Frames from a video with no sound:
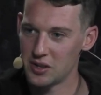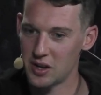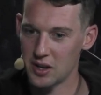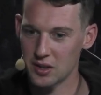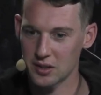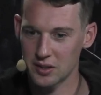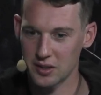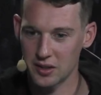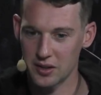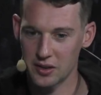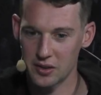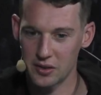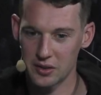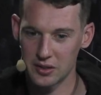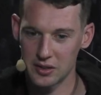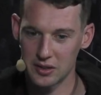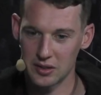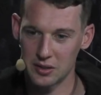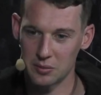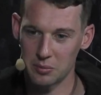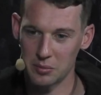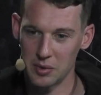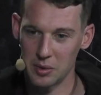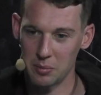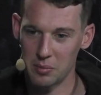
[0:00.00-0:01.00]
So I was going to go get
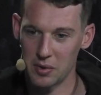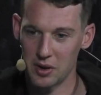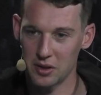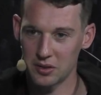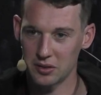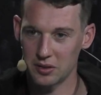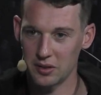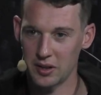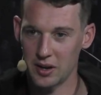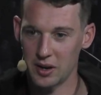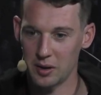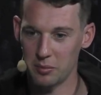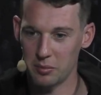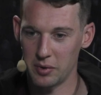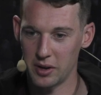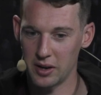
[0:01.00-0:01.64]
some meatballs from there.